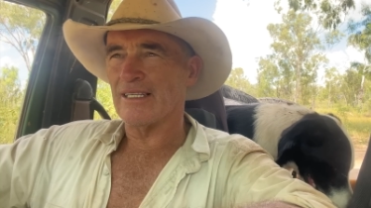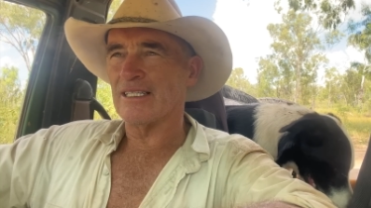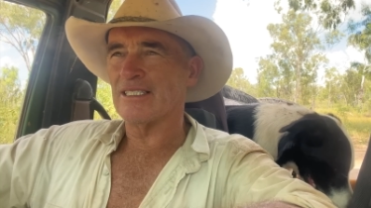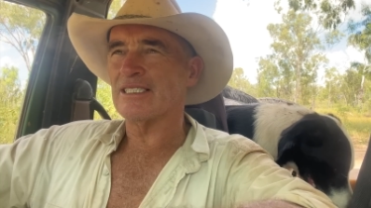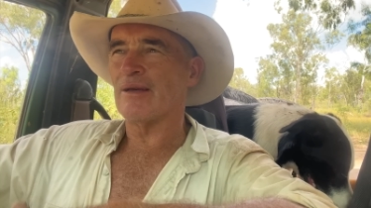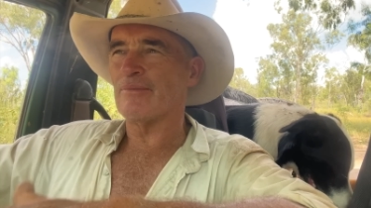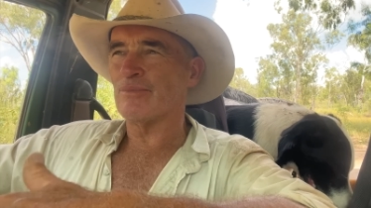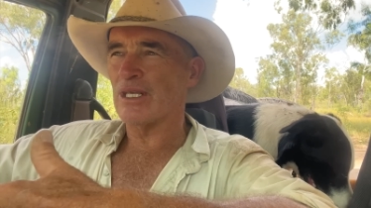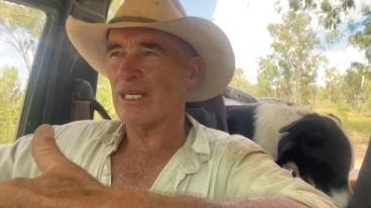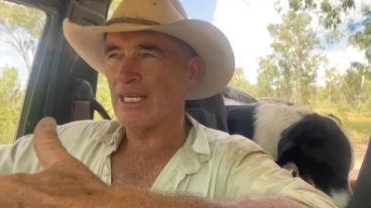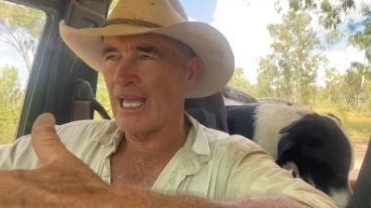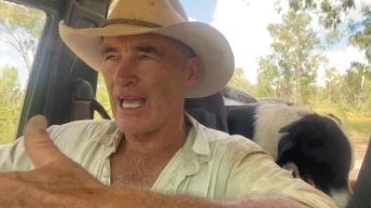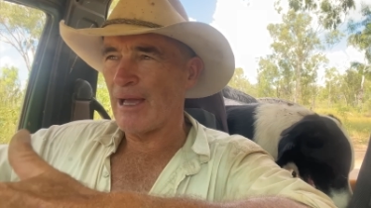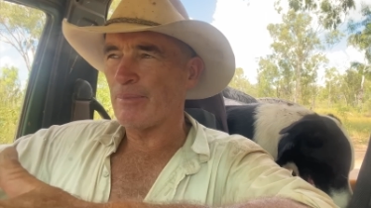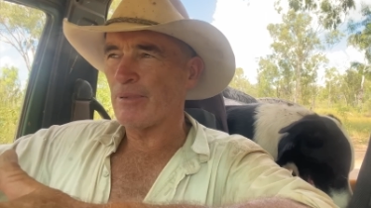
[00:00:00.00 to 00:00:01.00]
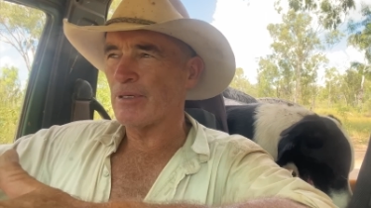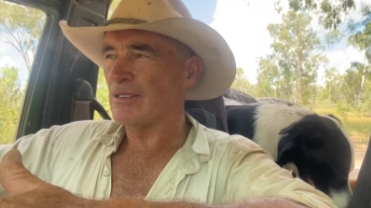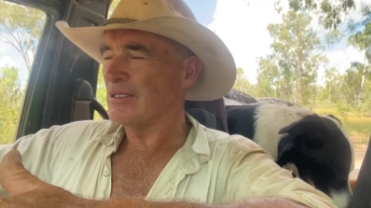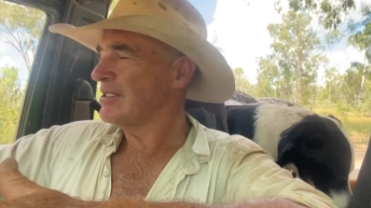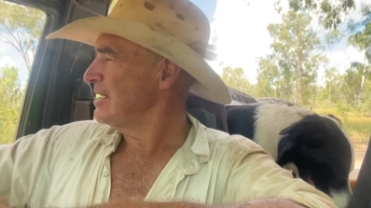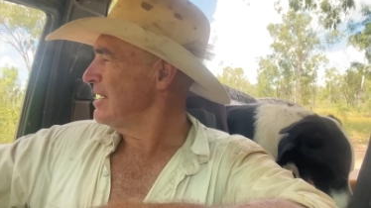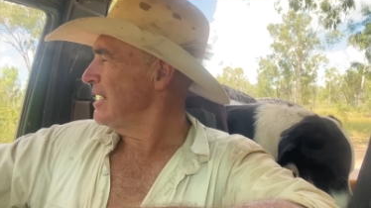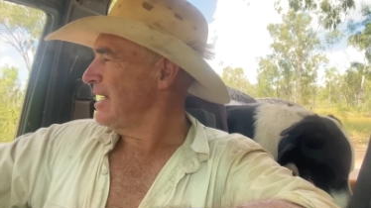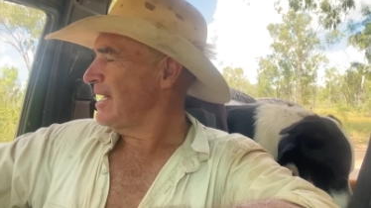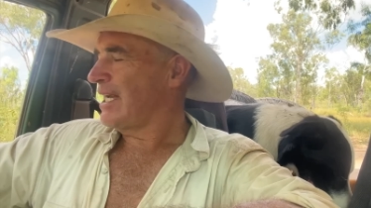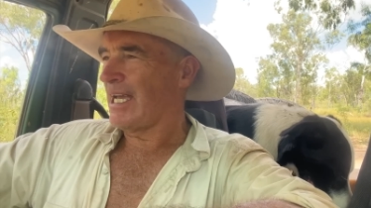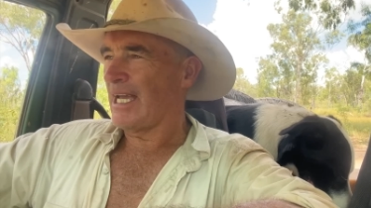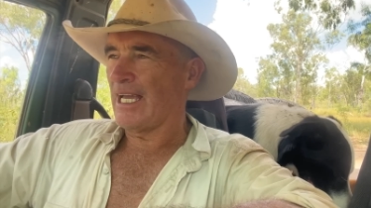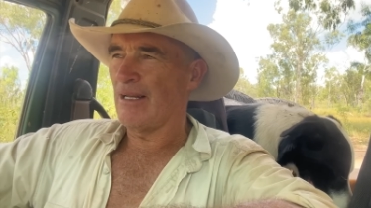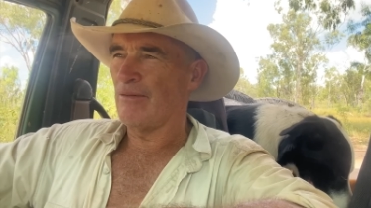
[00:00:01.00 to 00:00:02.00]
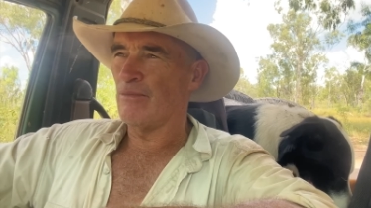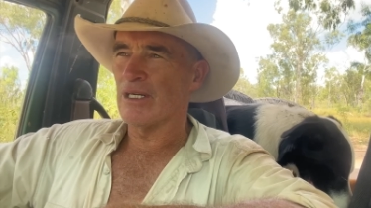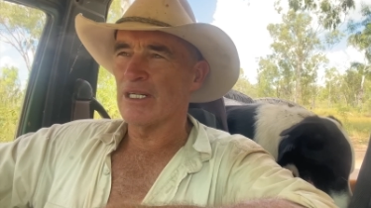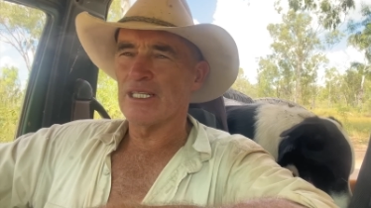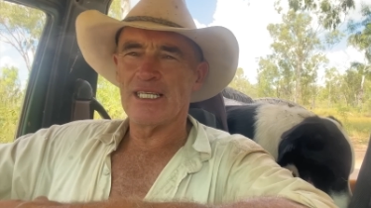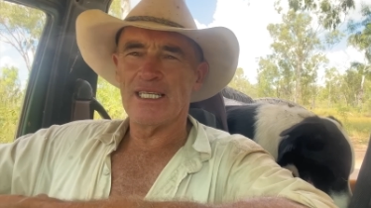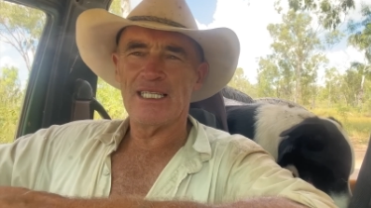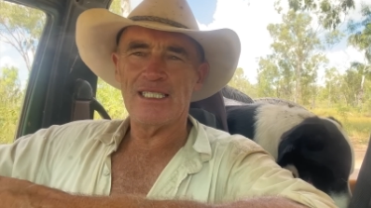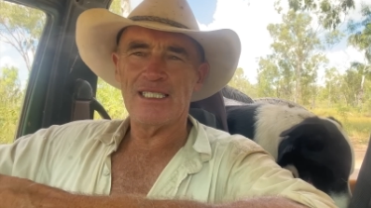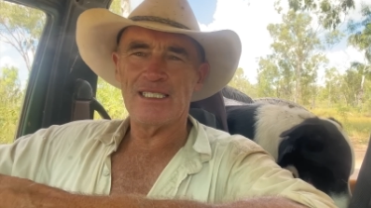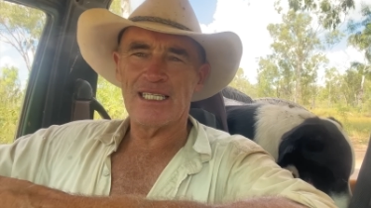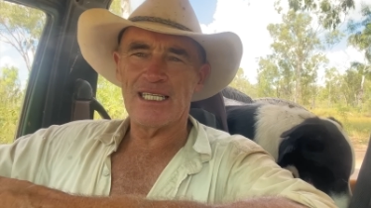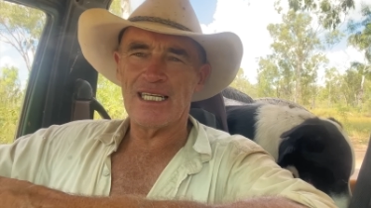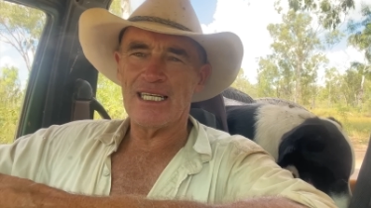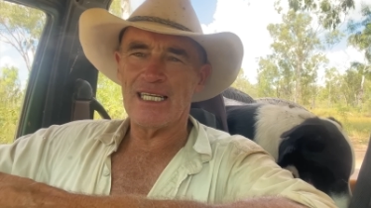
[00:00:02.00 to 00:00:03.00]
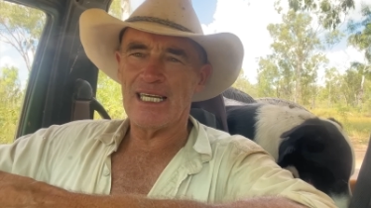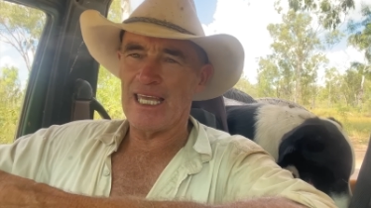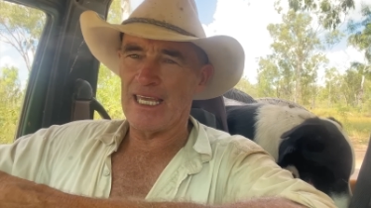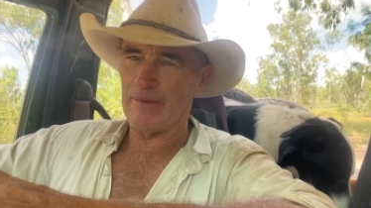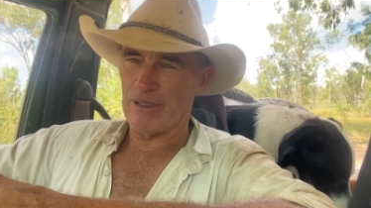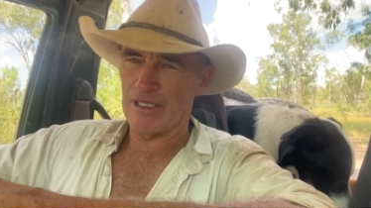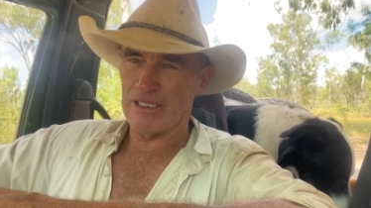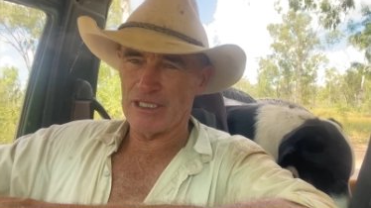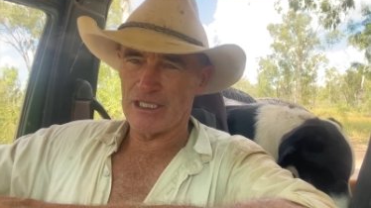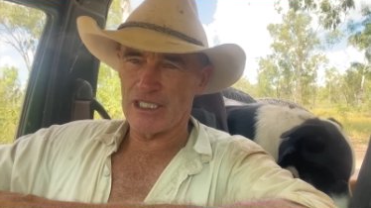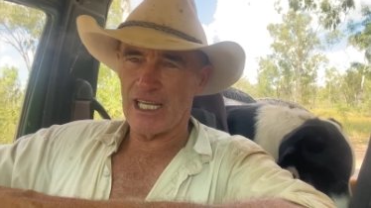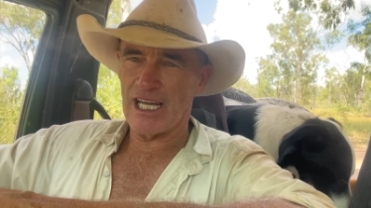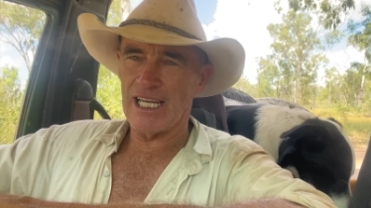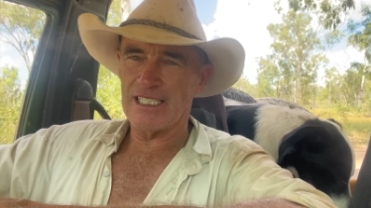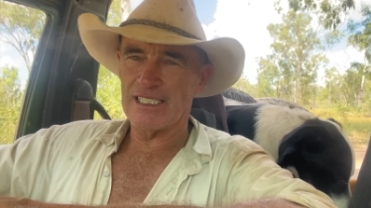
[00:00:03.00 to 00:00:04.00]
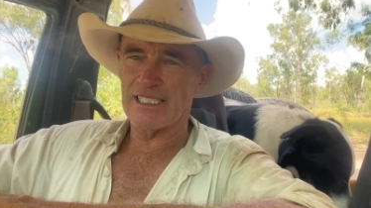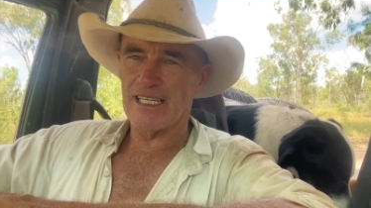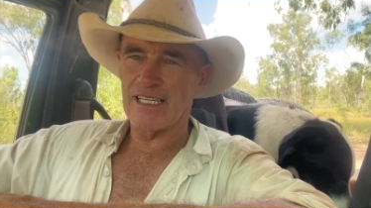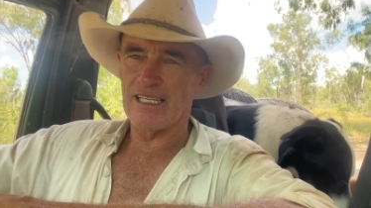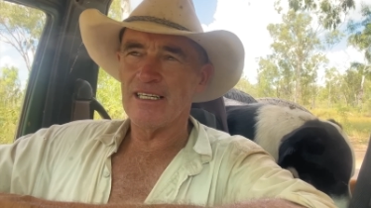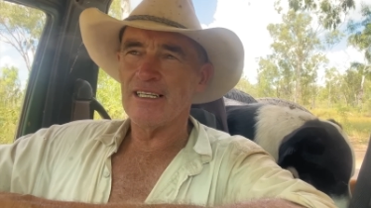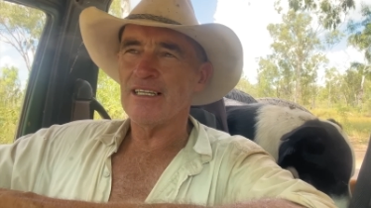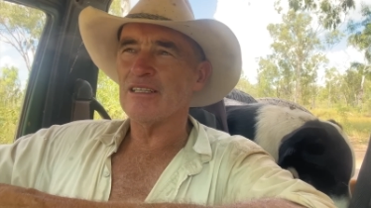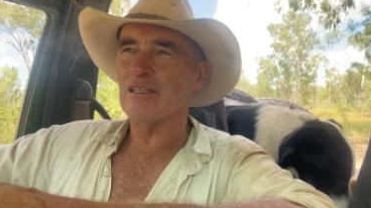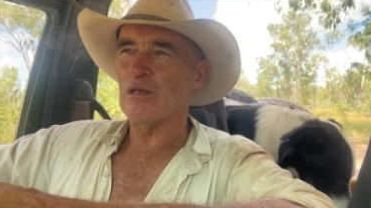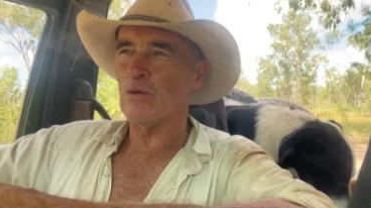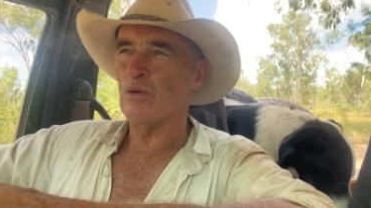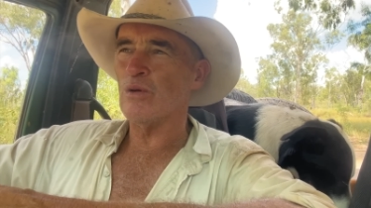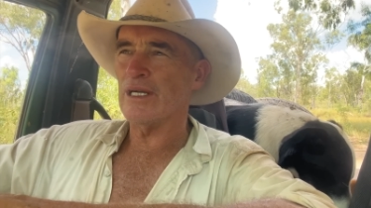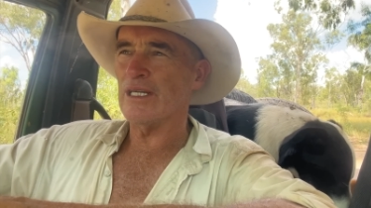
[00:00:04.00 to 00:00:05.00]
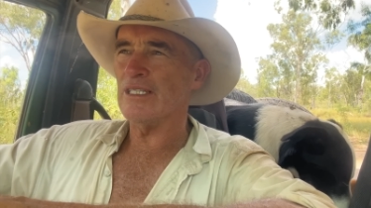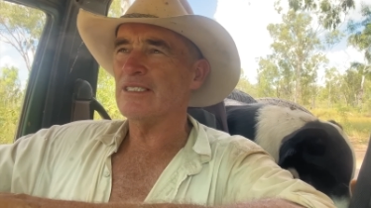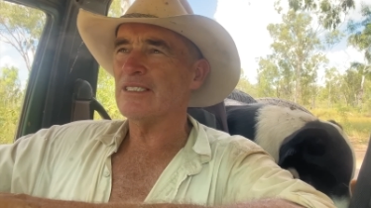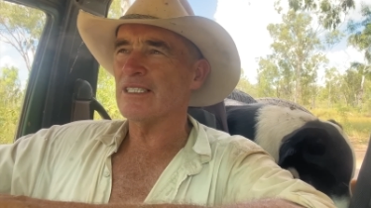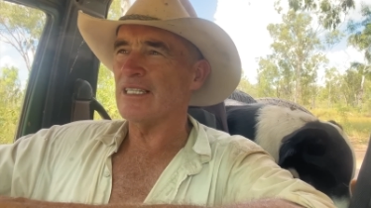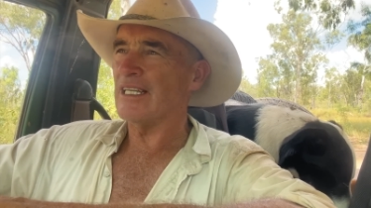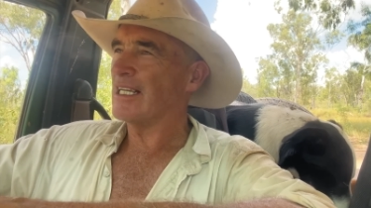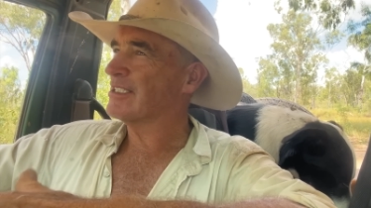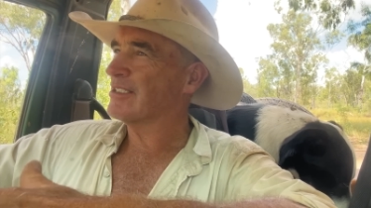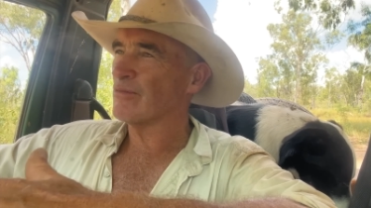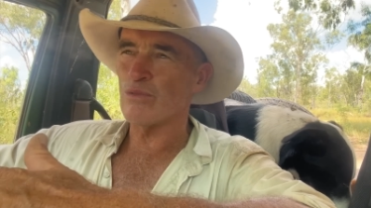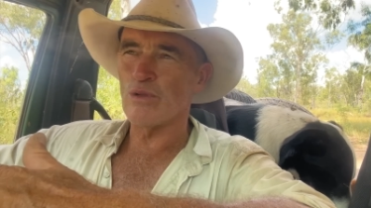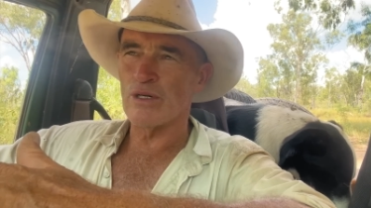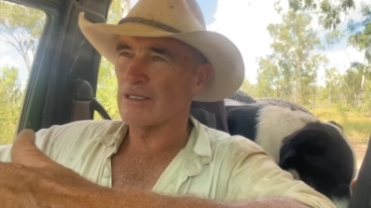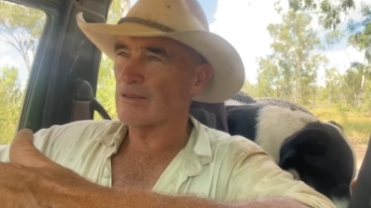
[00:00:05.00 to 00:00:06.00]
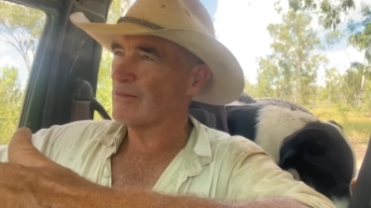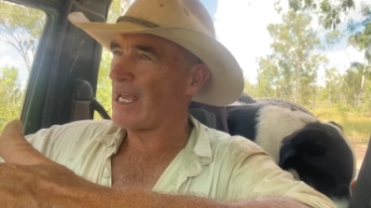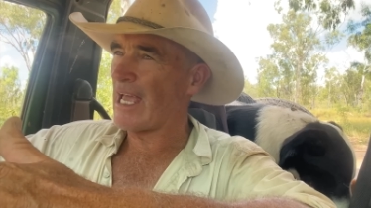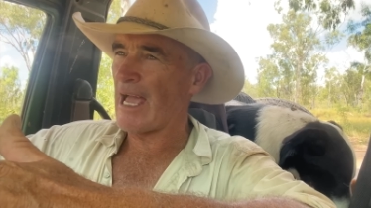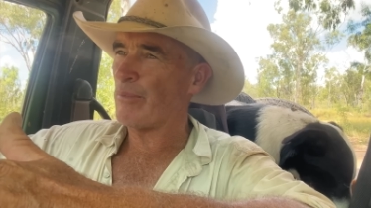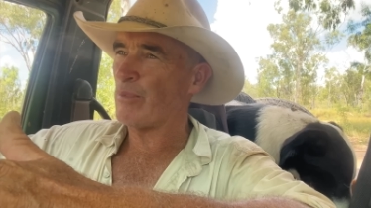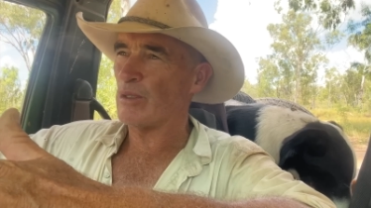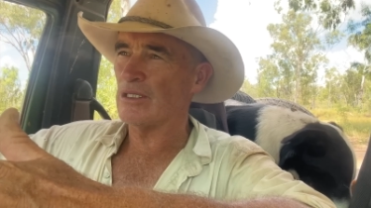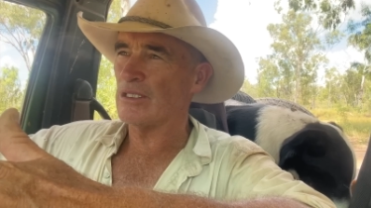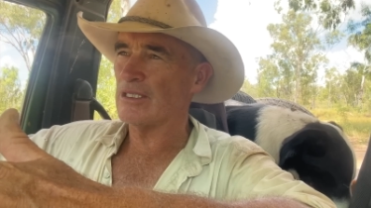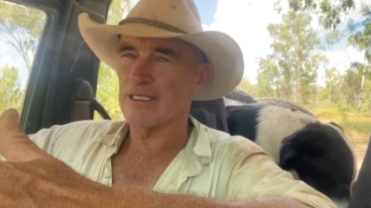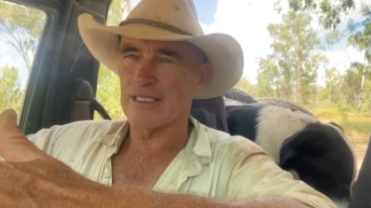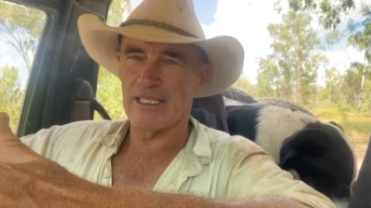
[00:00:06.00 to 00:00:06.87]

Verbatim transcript: There's something happens and one of these ambulance chaser lawyers, and that's what happens.